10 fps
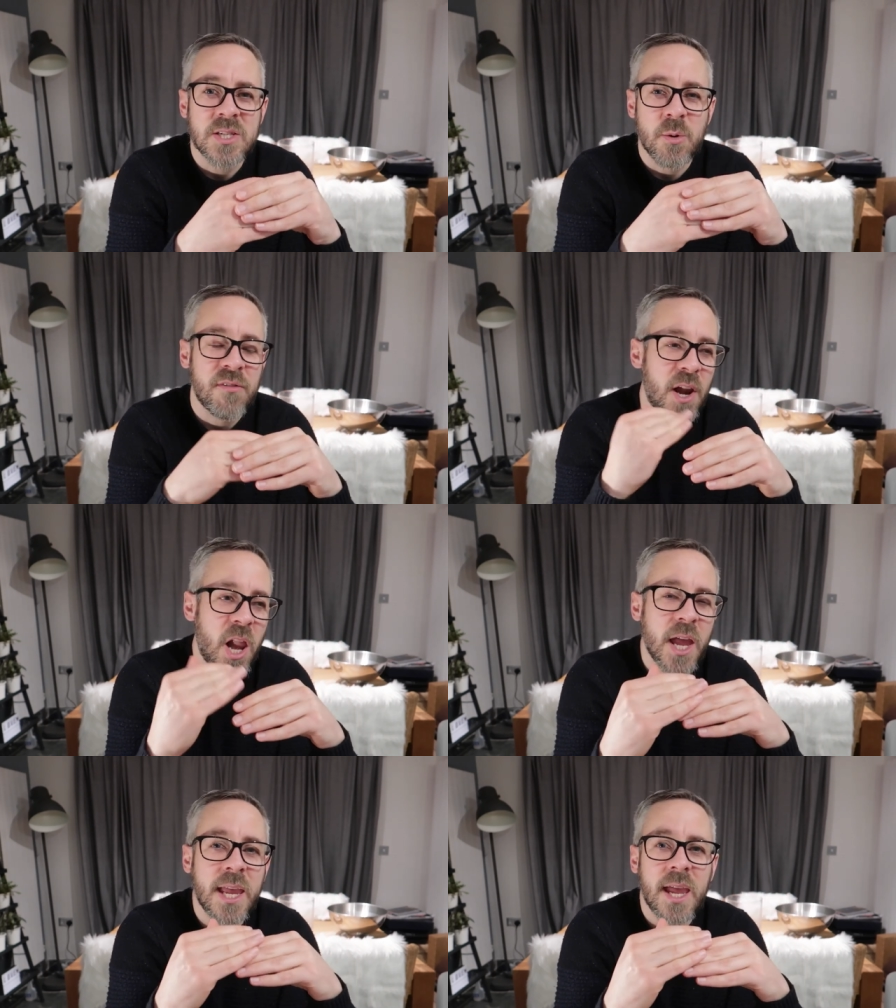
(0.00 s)
So if I
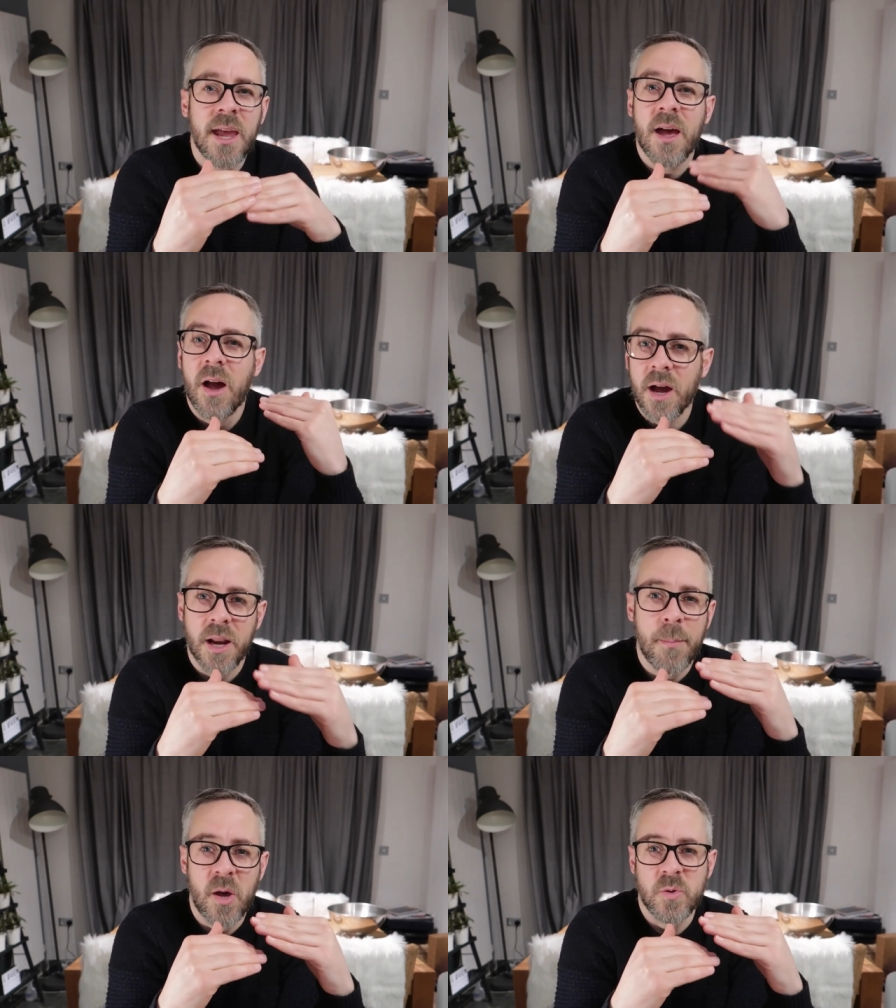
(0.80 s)
like it, I'm going
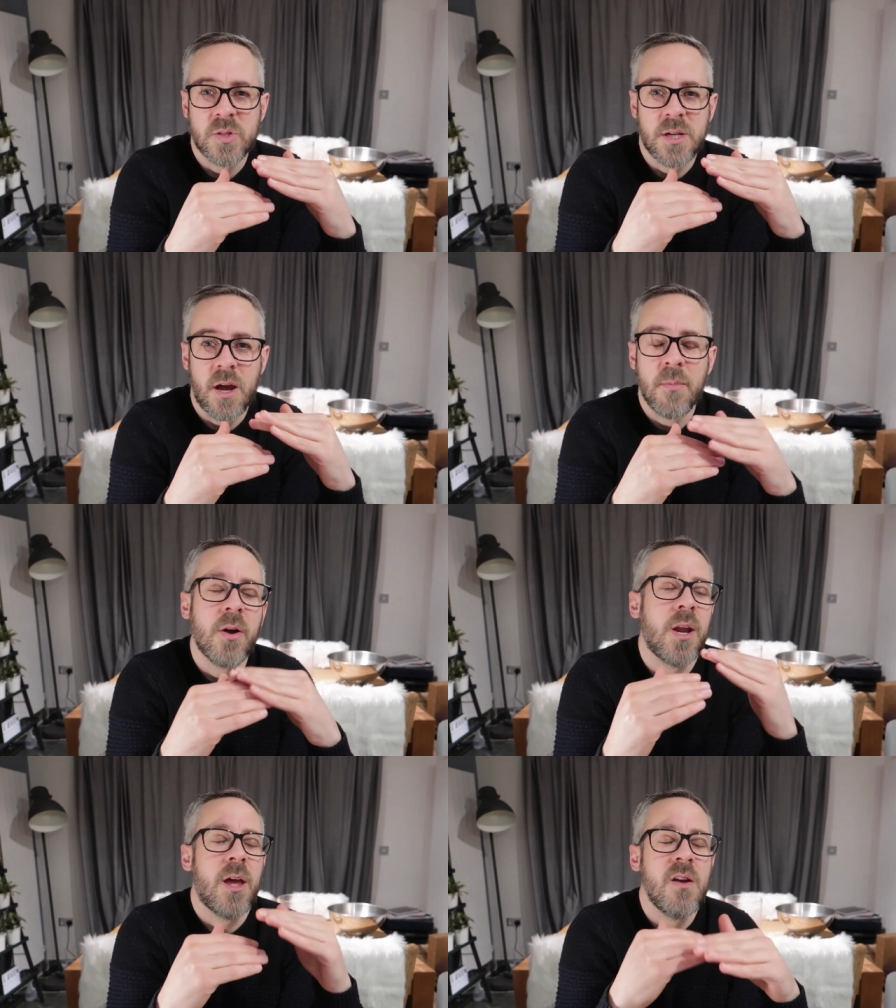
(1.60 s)
to post it. I'm
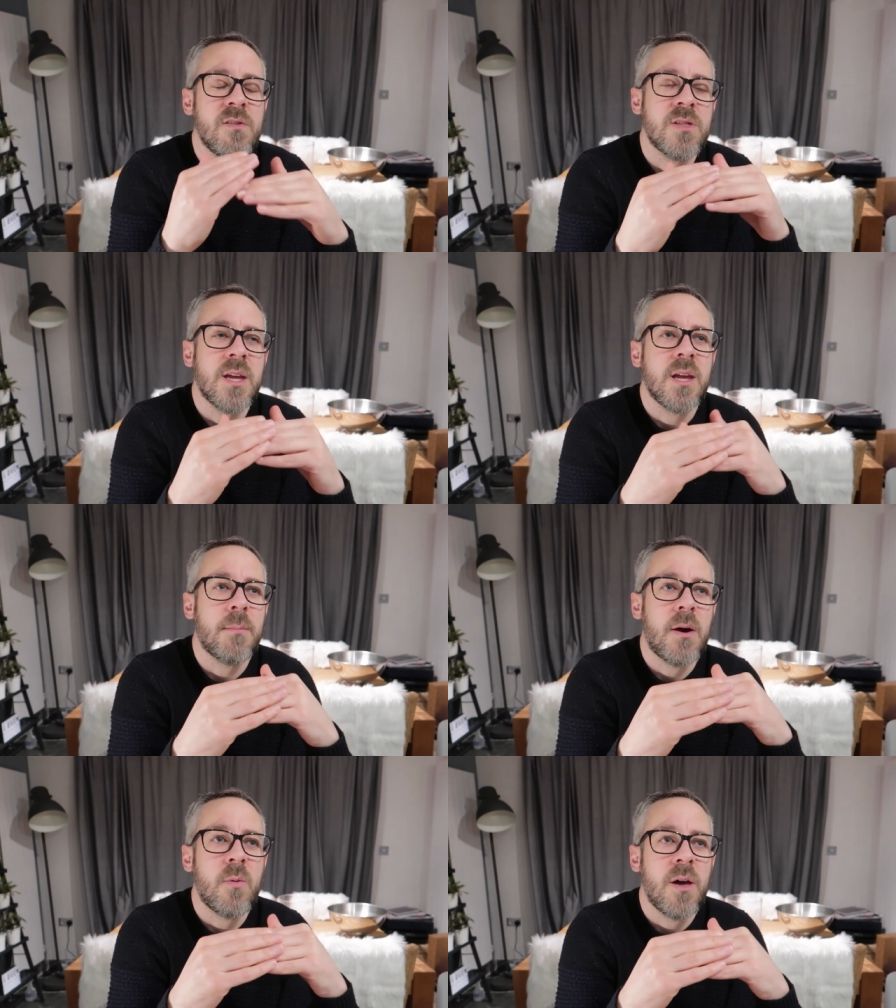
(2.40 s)
not going to overthink
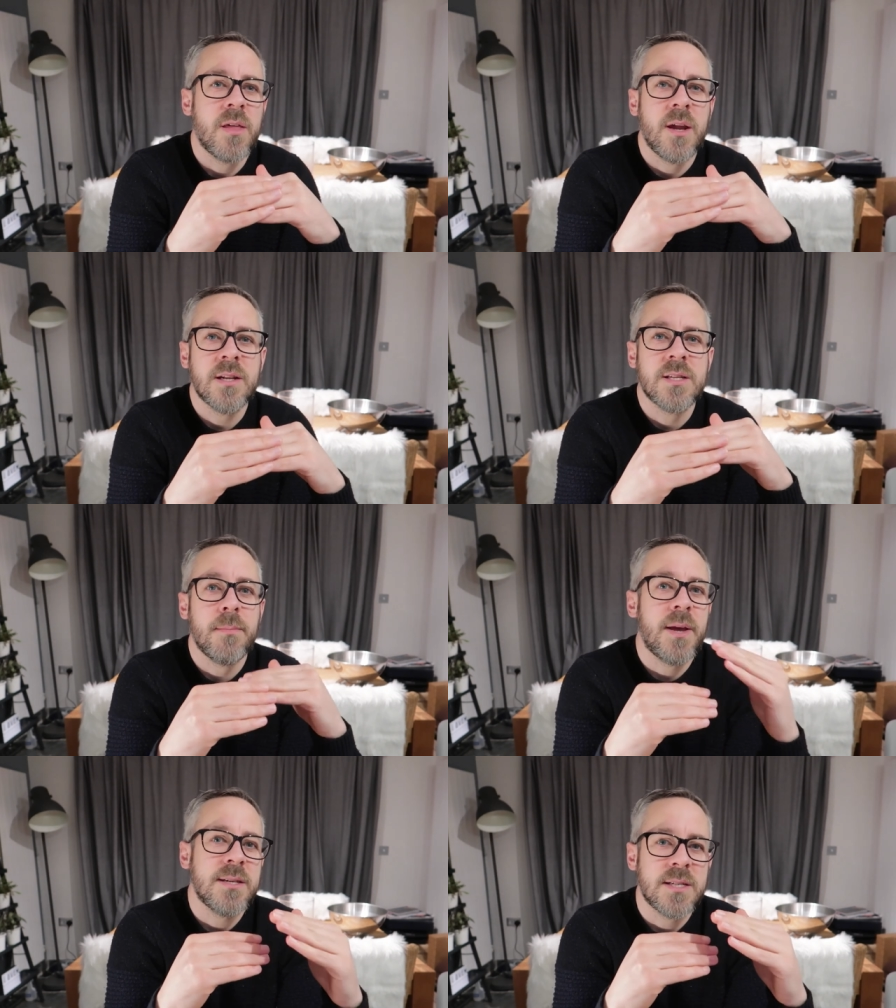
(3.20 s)
about whether it's the
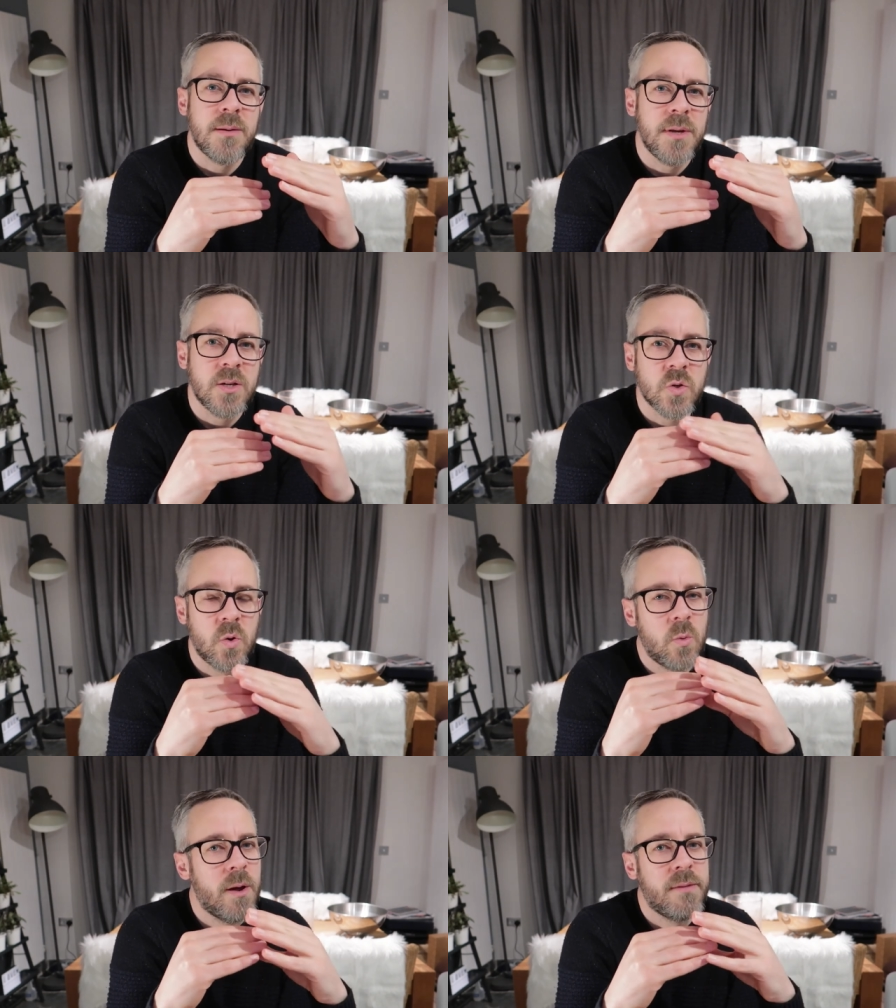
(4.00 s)
best image
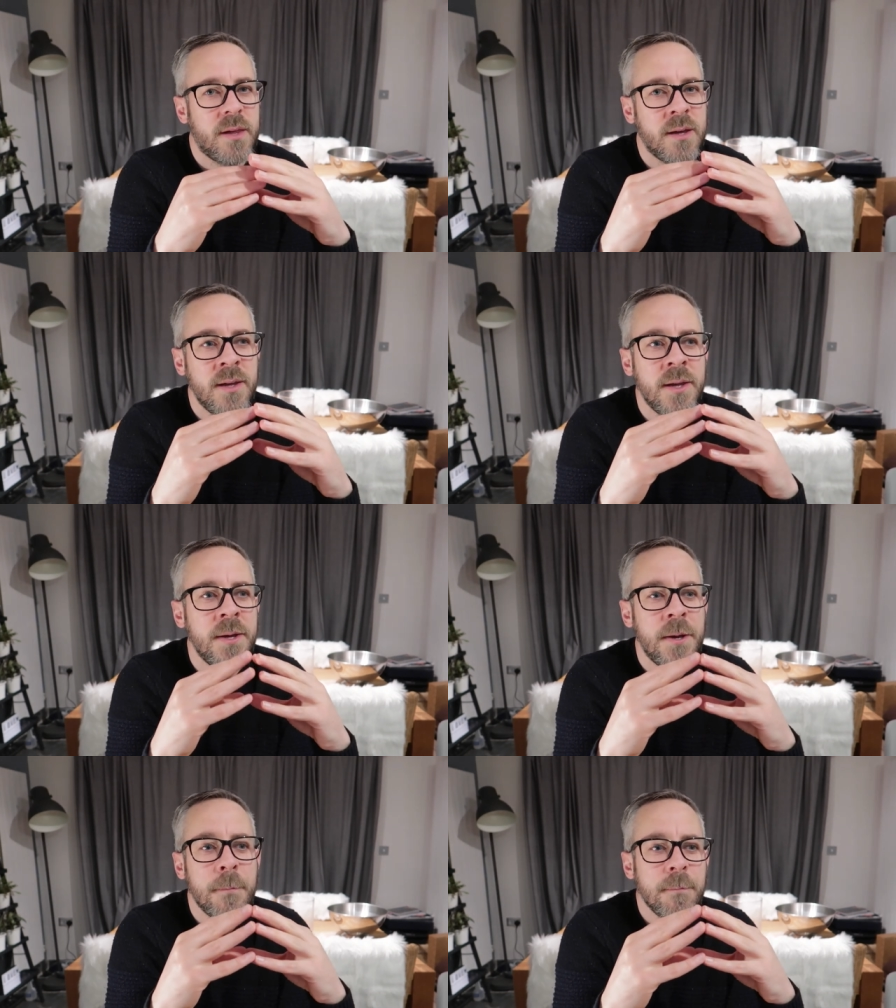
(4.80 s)
or whether
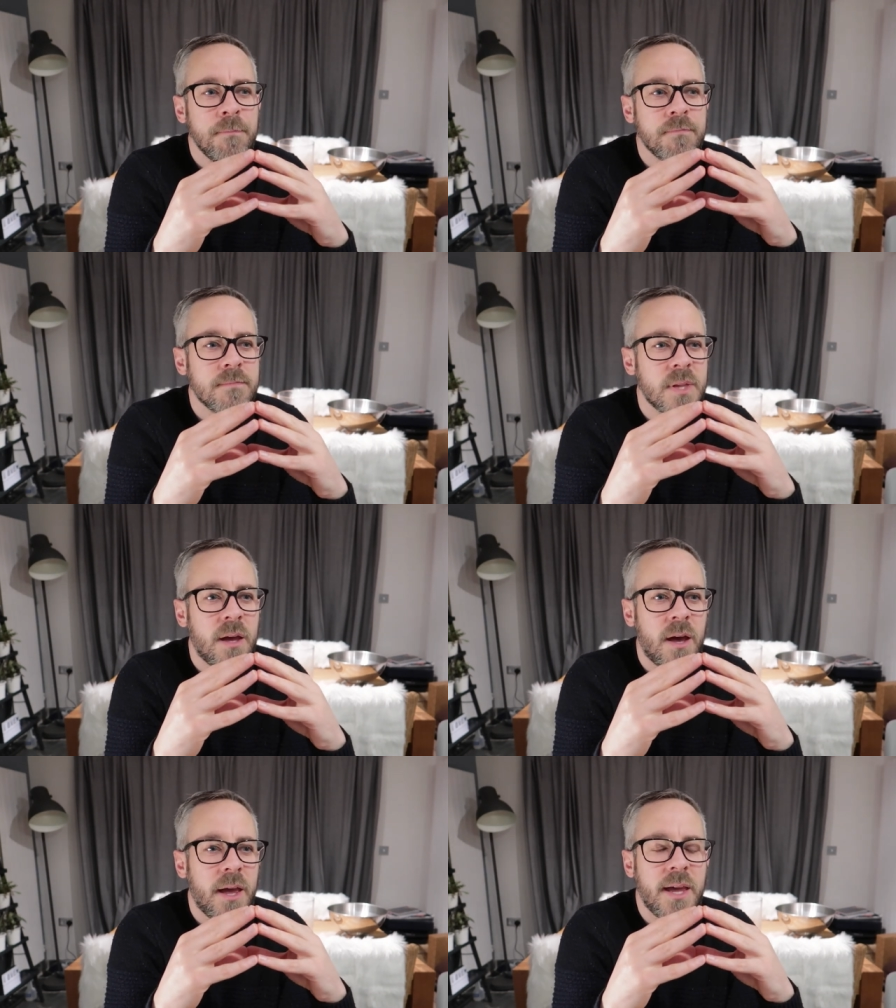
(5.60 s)

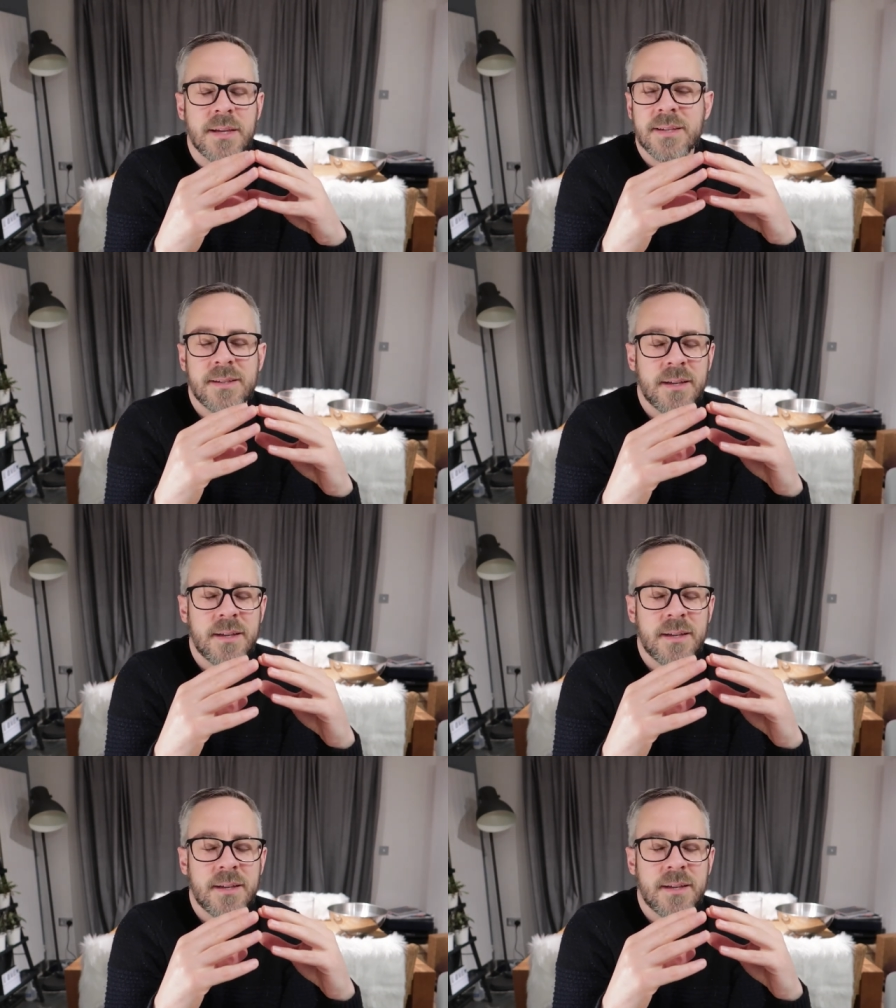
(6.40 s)
it